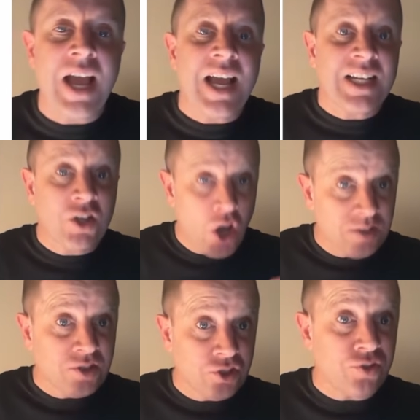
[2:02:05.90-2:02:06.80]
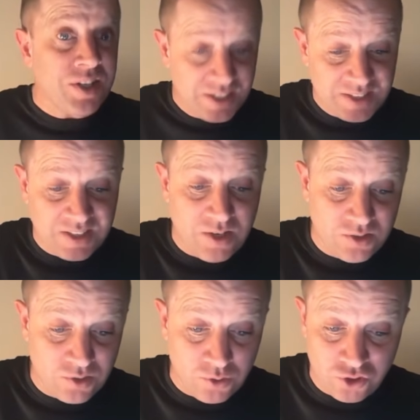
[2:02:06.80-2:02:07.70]
concentrated external
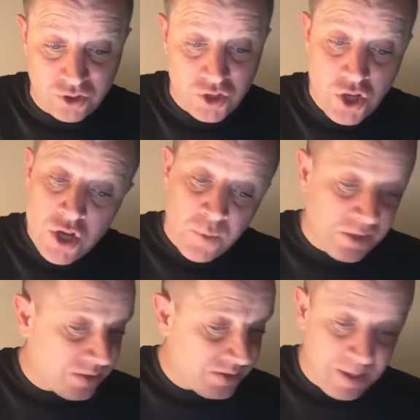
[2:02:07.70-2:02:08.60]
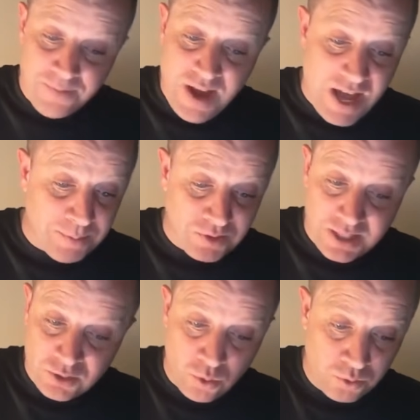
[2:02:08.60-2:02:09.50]
solution. We did the same for animals. Let's
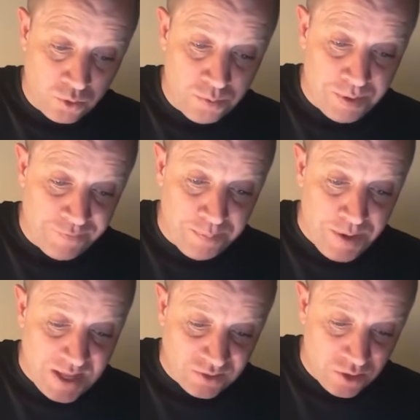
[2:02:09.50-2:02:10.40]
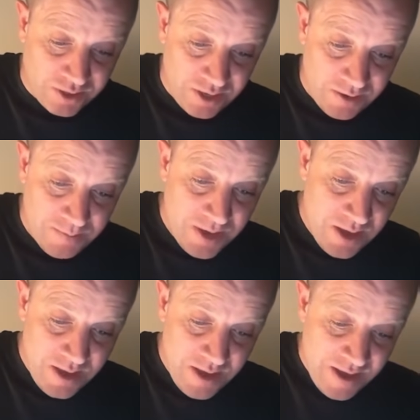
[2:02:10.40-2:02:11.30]
go through it for plants. Look here.
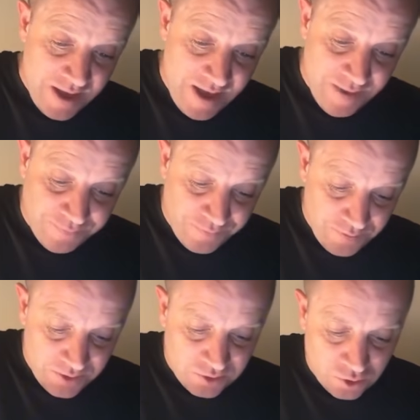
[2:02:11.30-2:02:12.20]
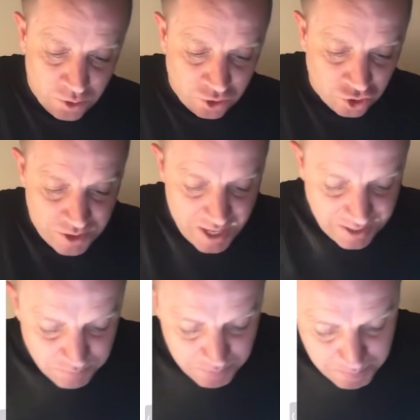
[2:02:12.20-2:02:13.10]
If the solution is
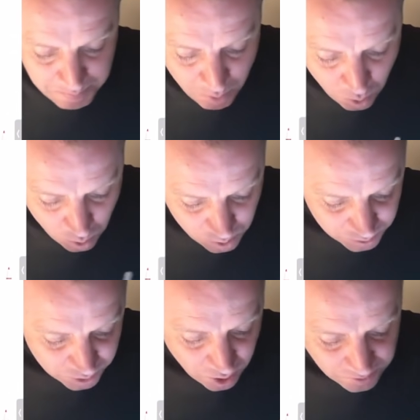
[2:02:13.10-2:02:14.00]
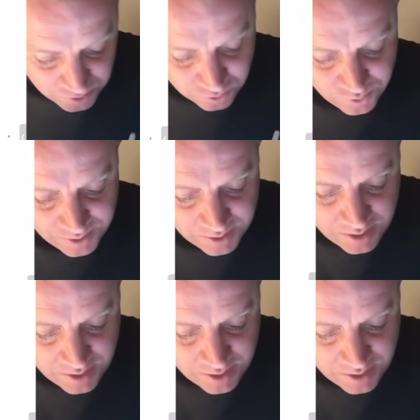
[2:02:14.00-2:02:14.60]
more concentrated,